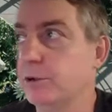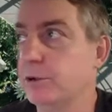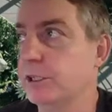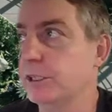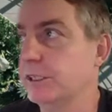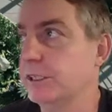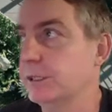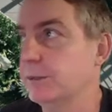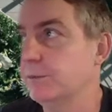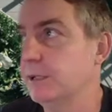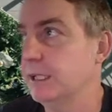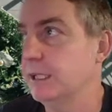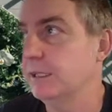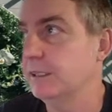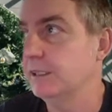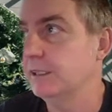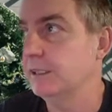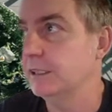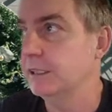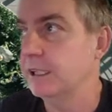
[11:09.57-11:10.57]
what does this
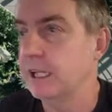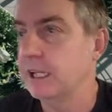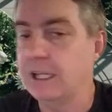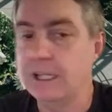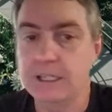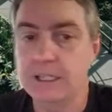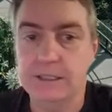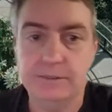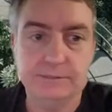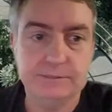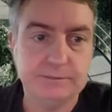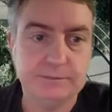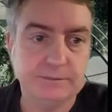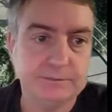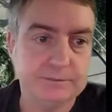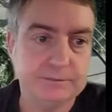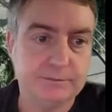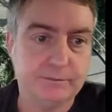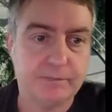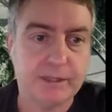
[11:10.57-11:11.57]
mean?
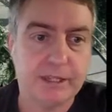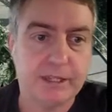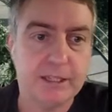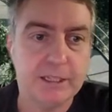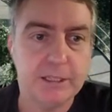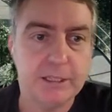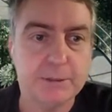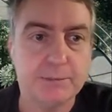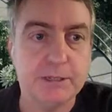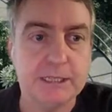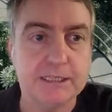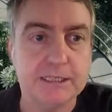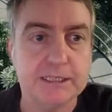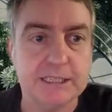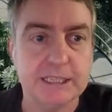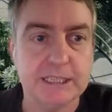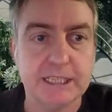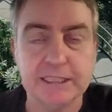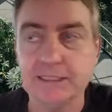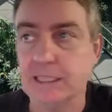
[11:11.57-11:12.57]
This means
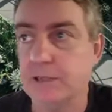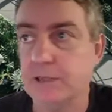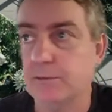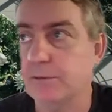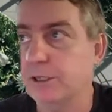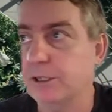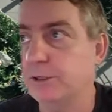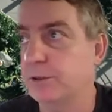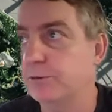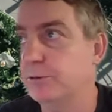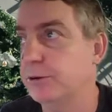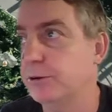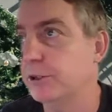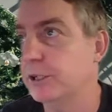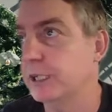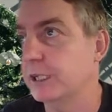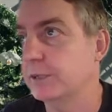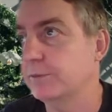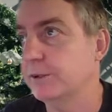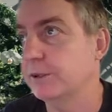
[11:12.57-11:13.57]
that in your
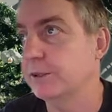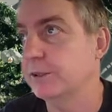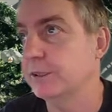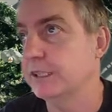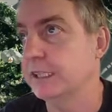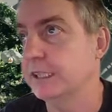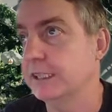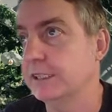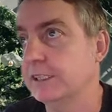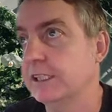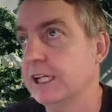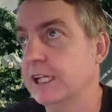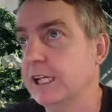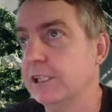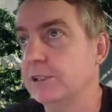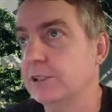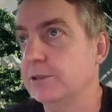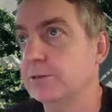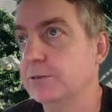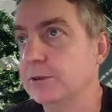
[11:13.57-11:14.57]
forecast process,
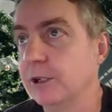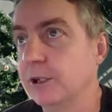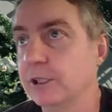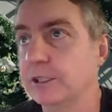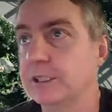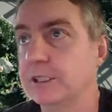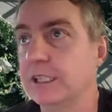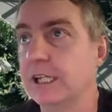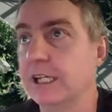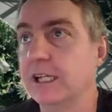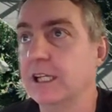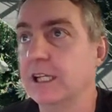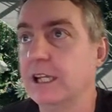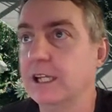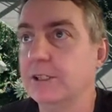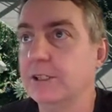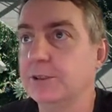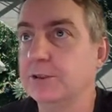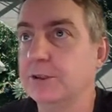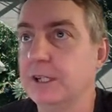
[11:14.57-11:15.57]
you've got
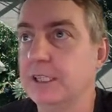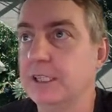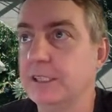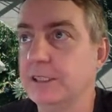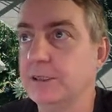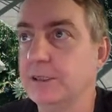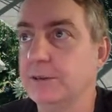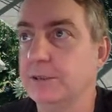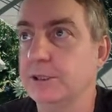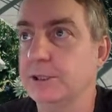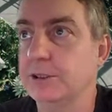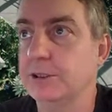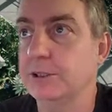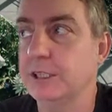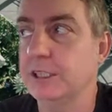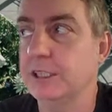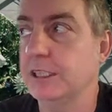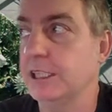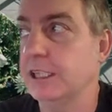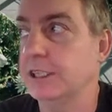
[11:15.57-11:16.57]
trends which you
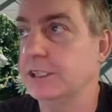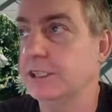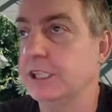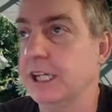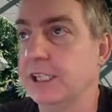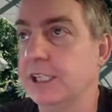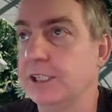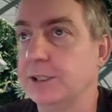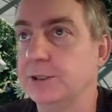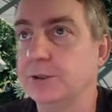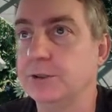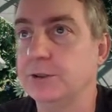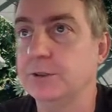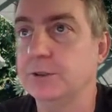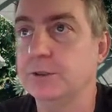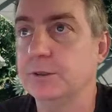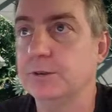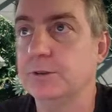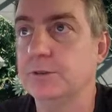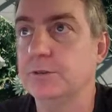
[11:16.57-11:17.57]
can change
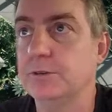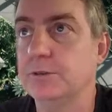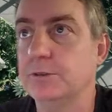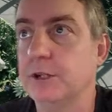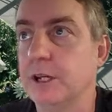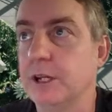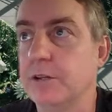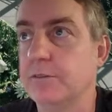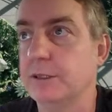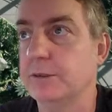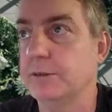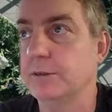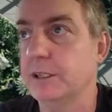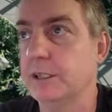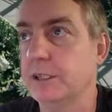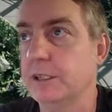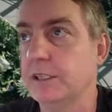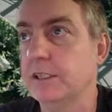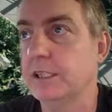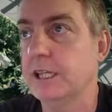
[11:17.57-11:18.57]
your drivers
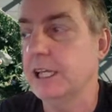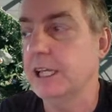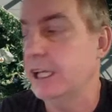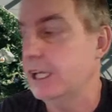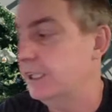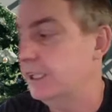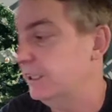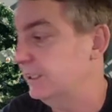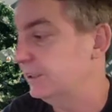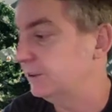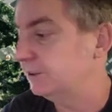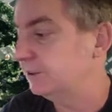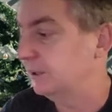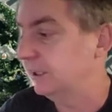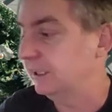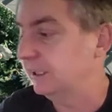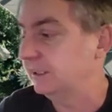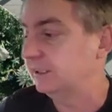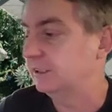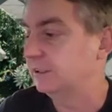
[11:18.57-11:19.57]
with, and these
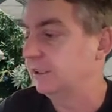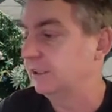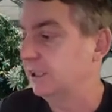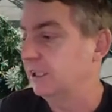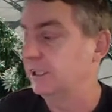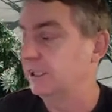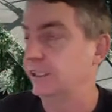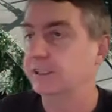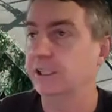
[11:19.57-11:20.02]
trends,